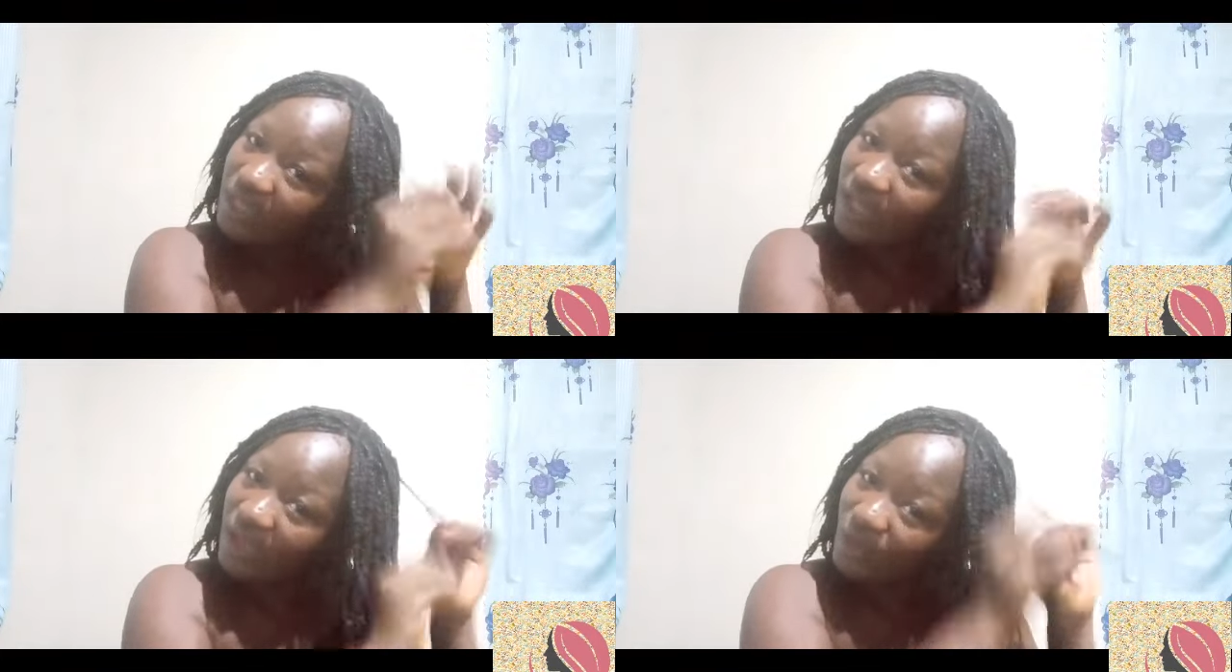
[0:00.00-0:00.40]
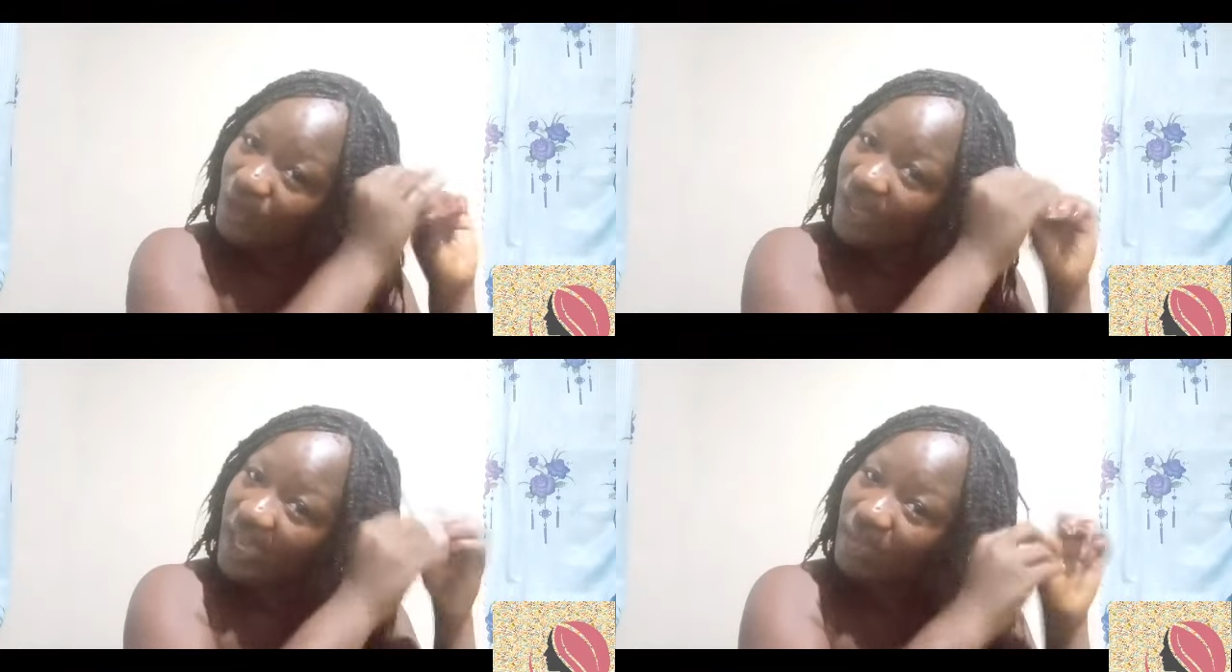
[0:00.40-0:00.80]

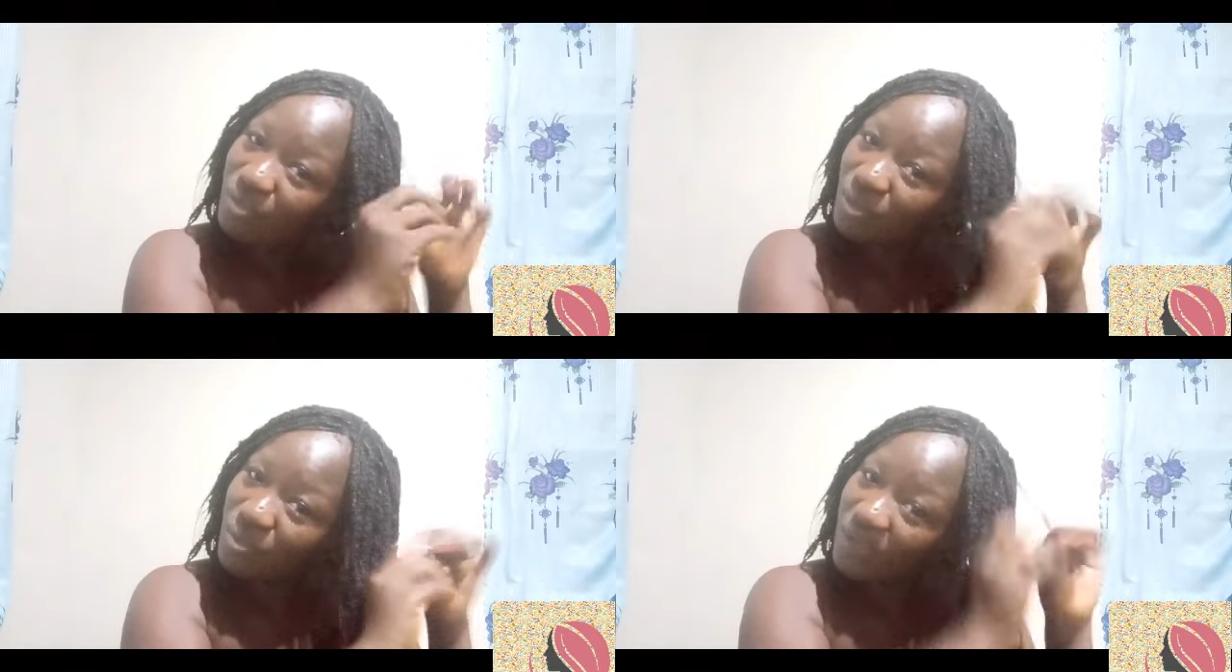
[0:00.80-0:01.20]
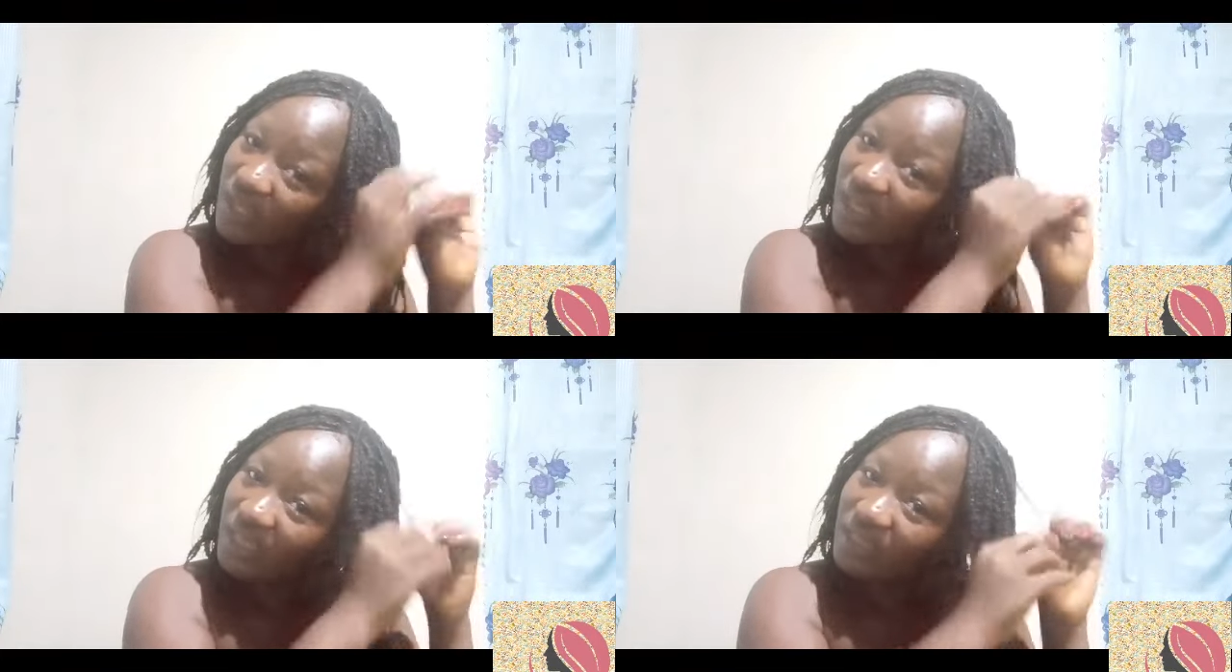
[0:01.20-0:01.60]
how I
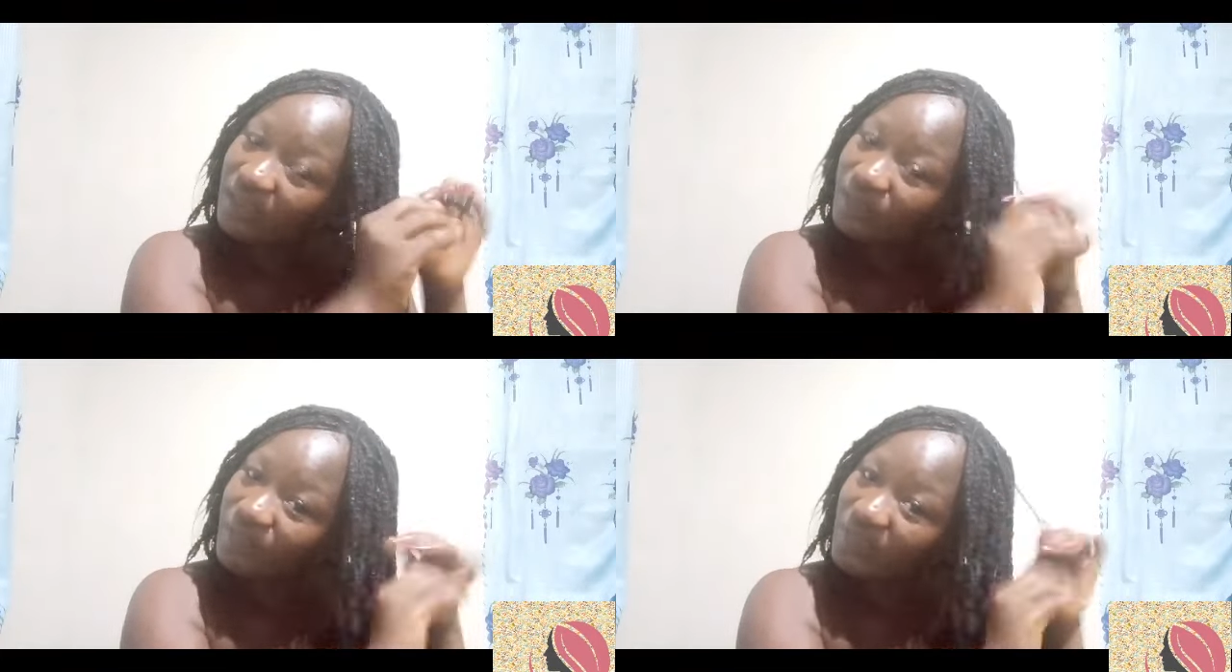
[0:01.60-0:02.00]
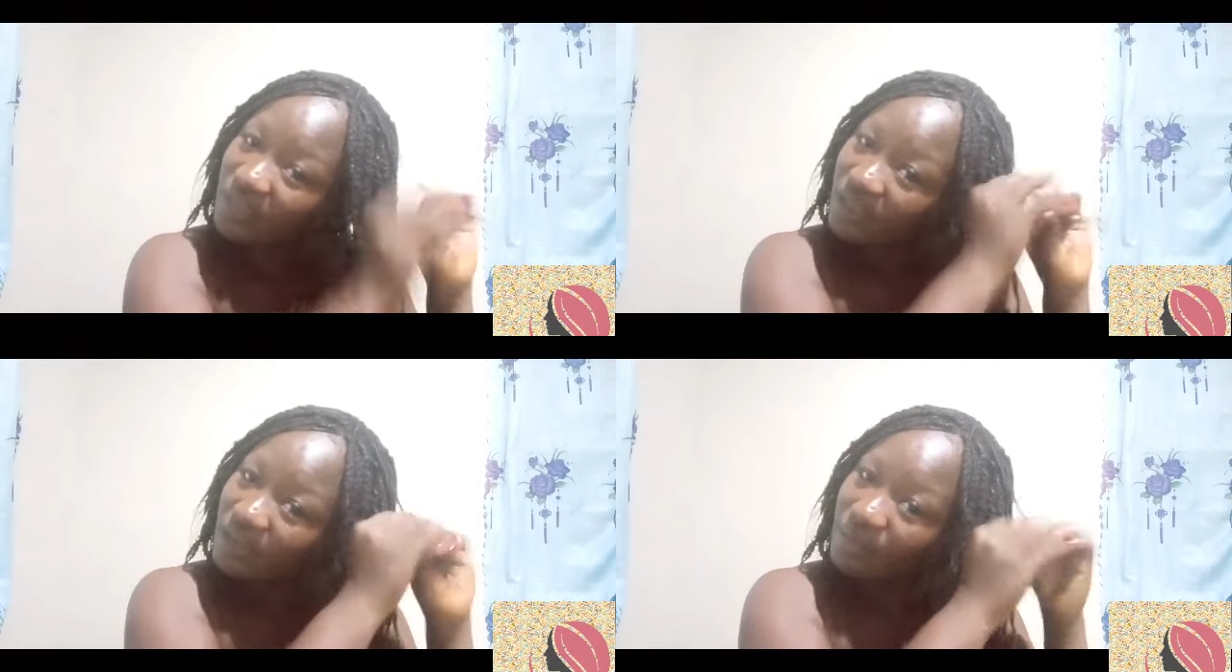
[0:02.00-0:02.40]
prepared
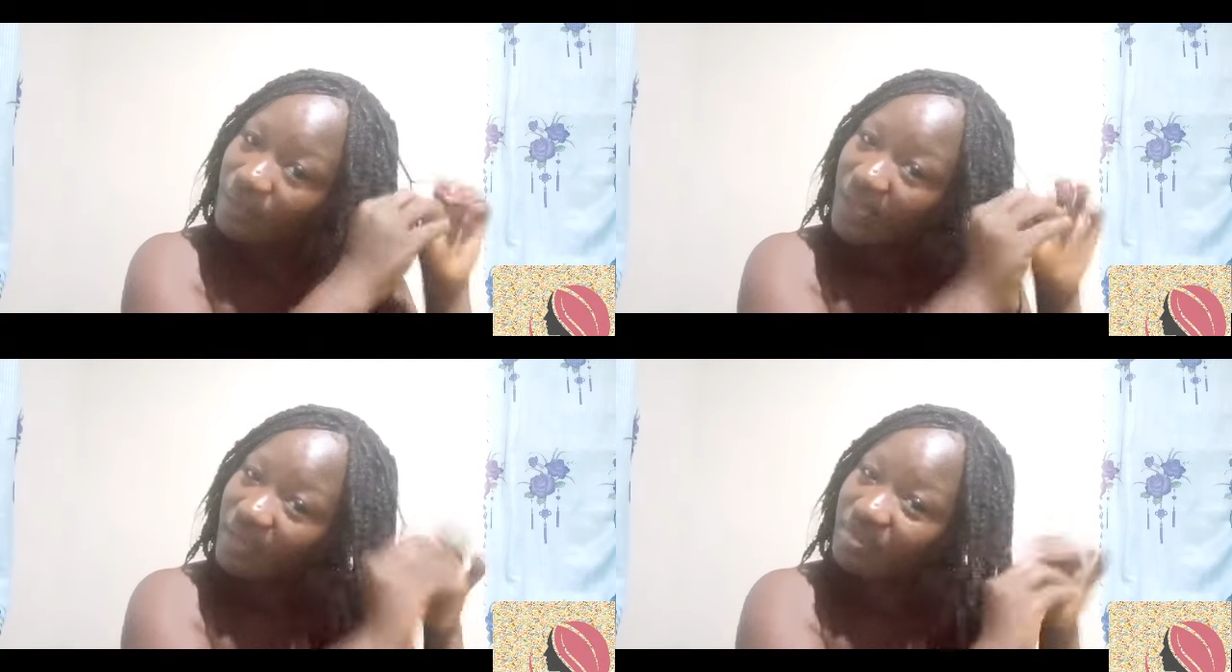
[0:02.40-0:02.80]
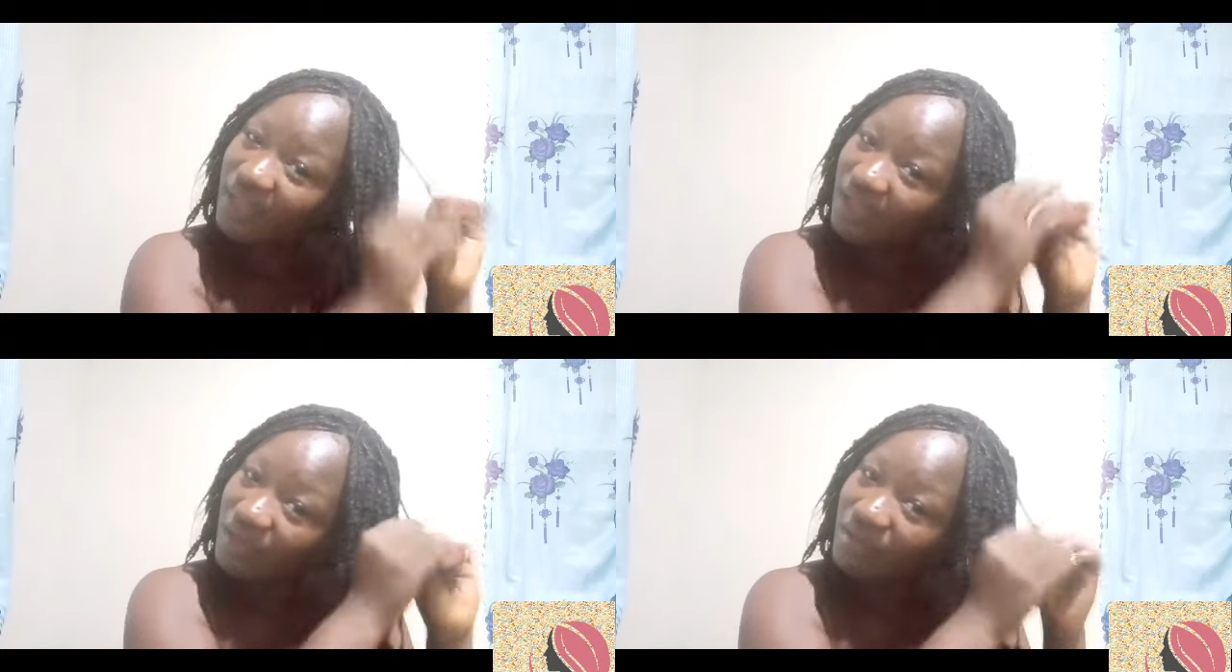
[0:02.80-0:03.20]
my
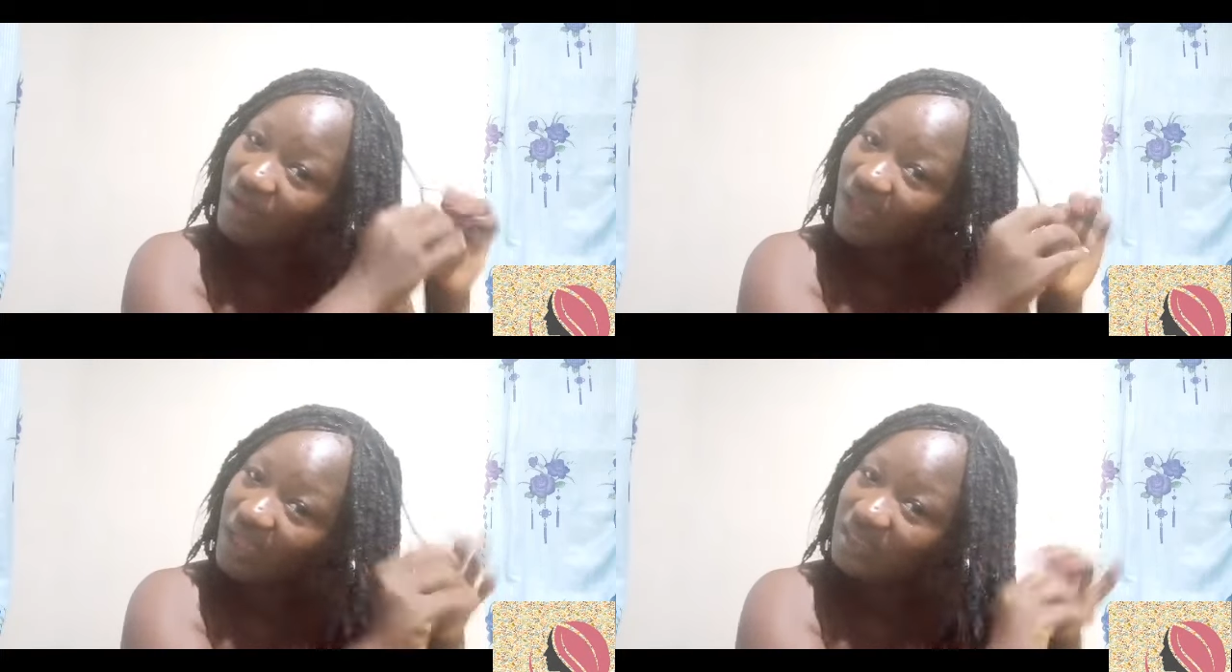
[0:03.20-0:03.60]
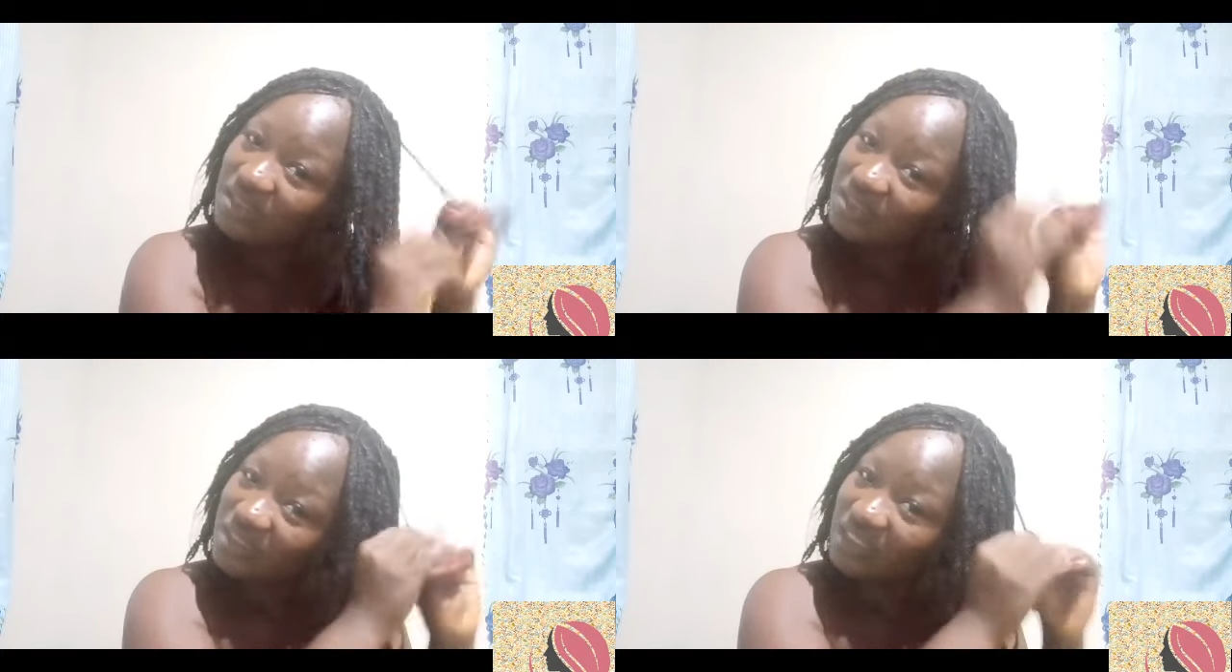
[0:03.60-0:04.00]
black
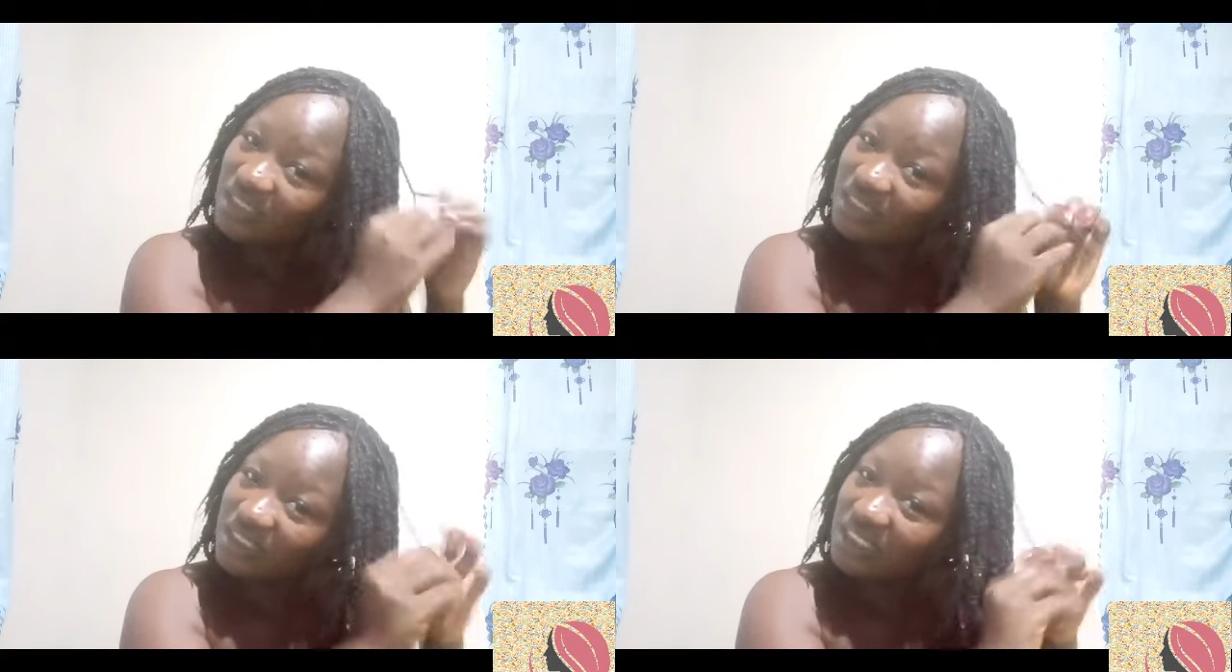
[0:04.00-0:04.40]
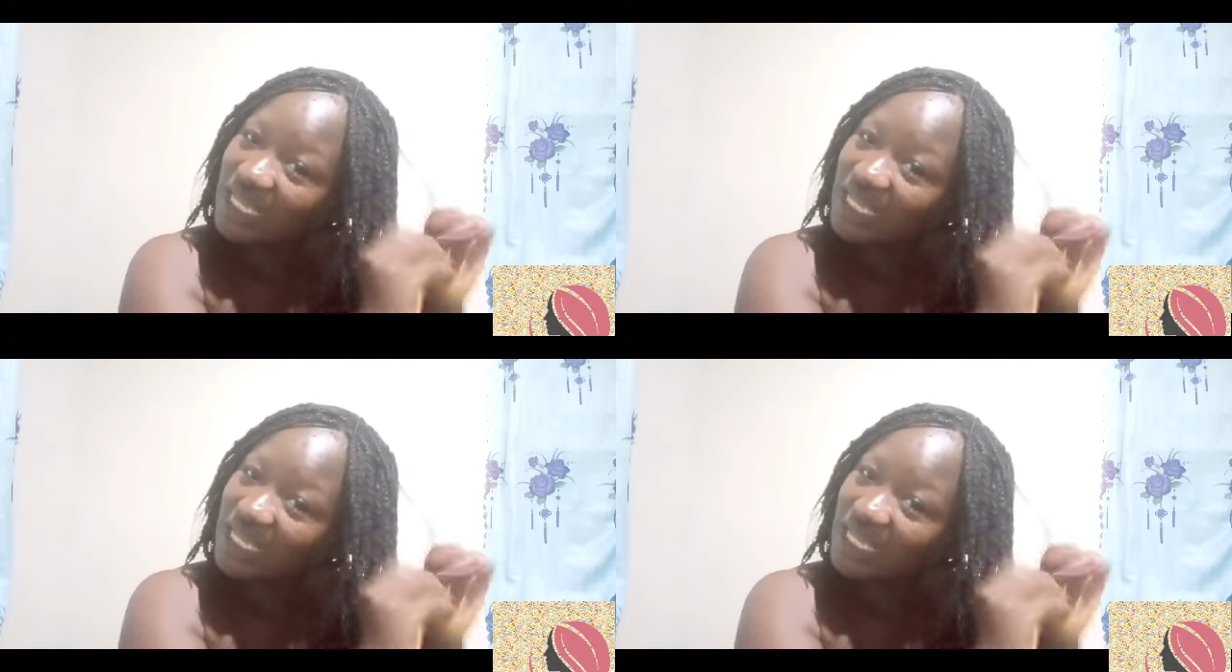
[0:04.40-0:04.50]
rice and then